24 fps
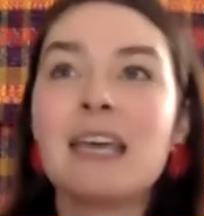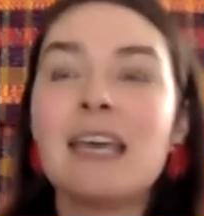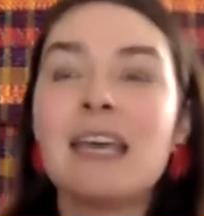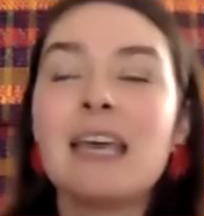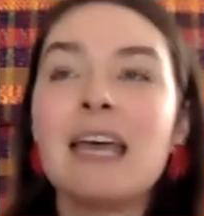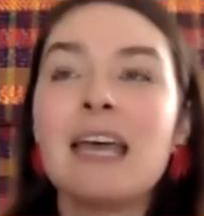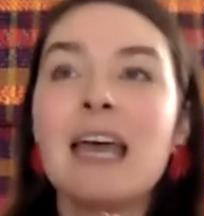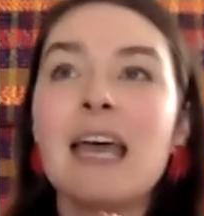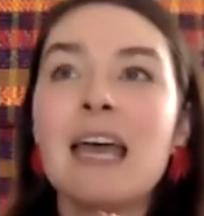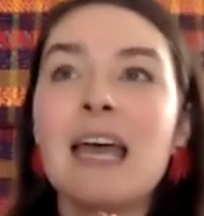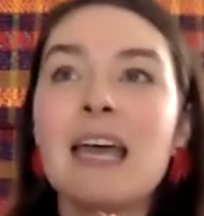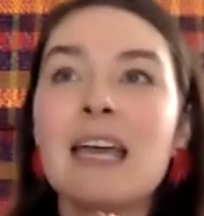
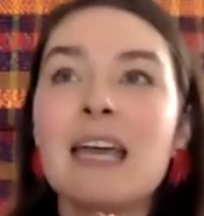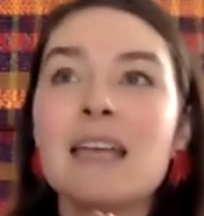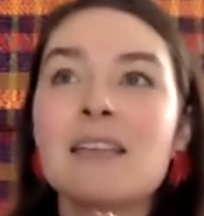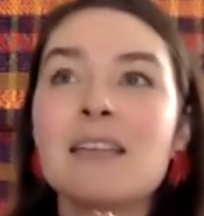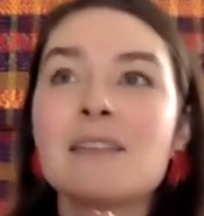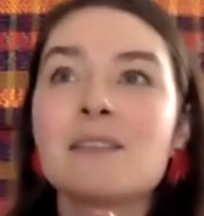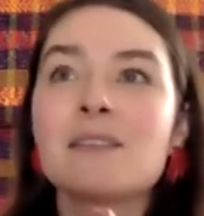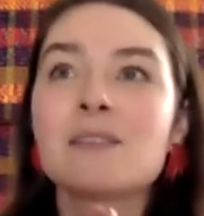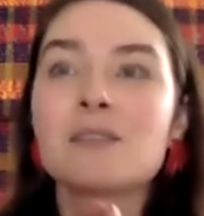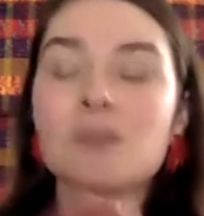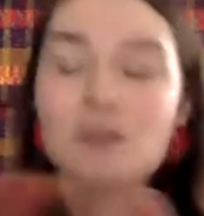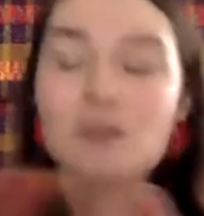
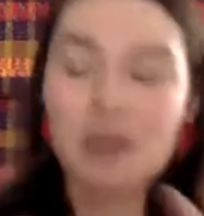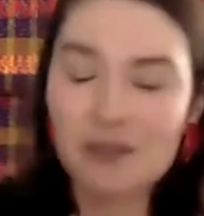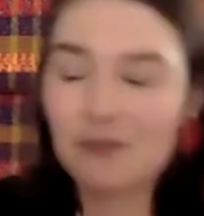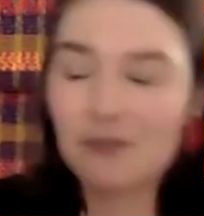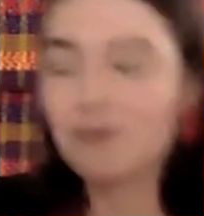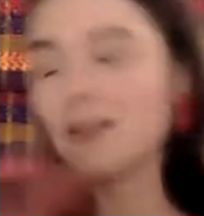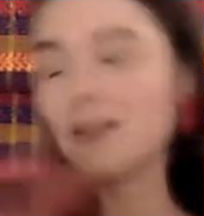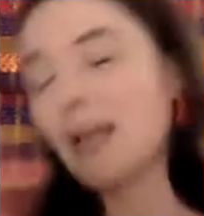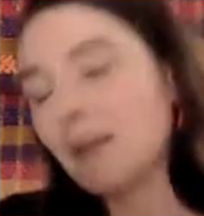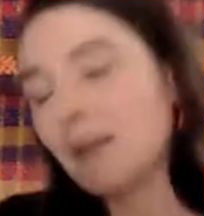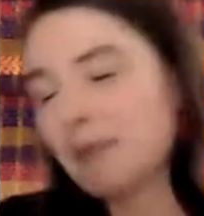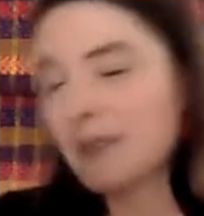And so they're
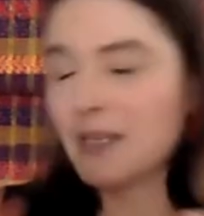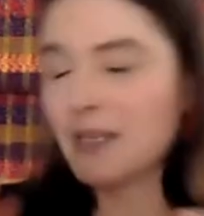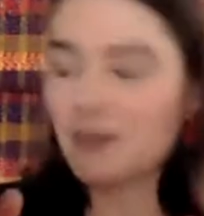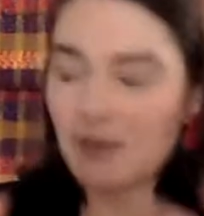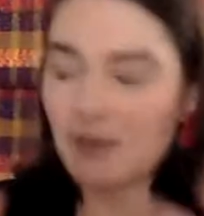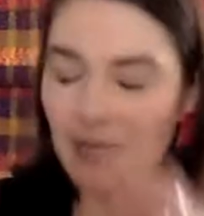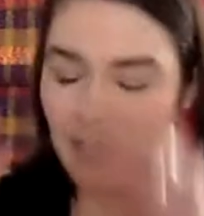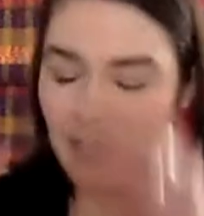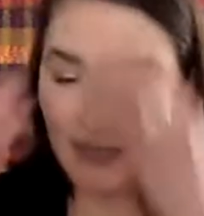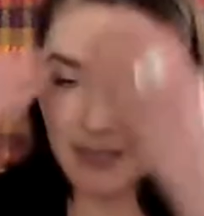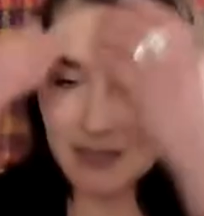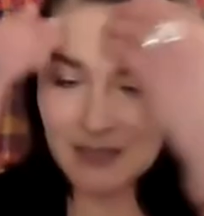flopping
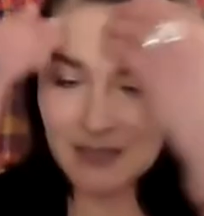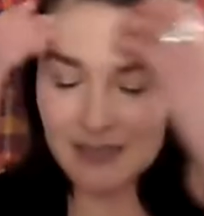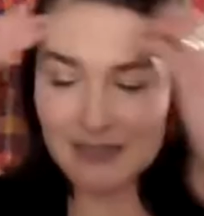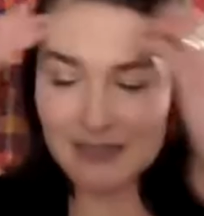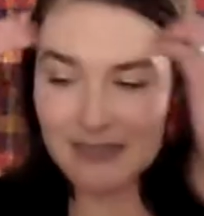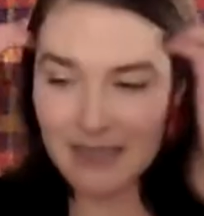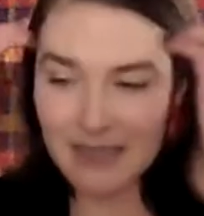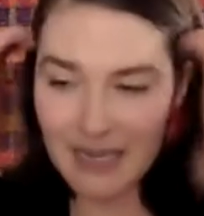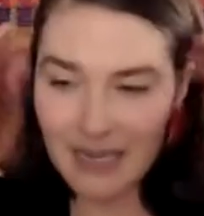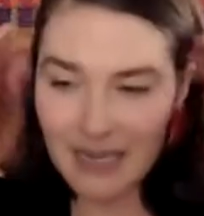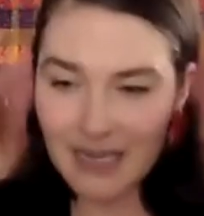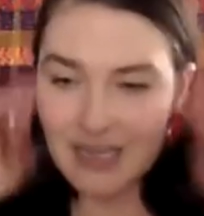around on the
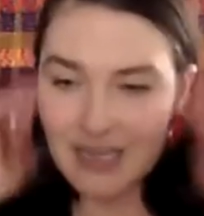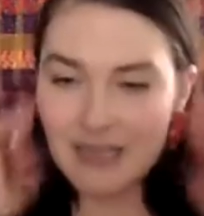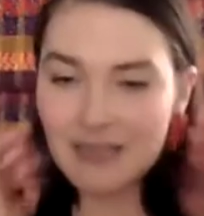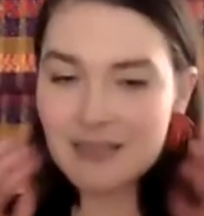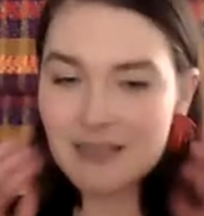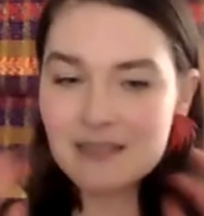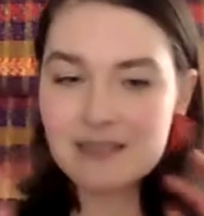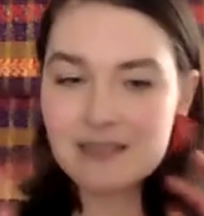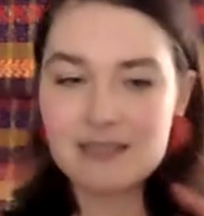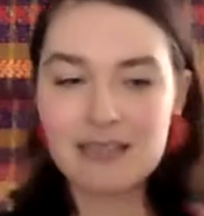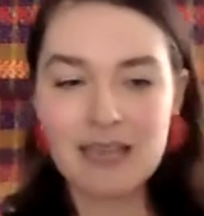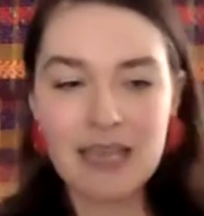
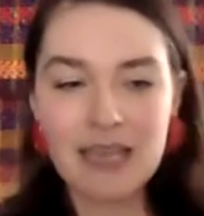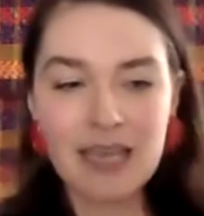sand.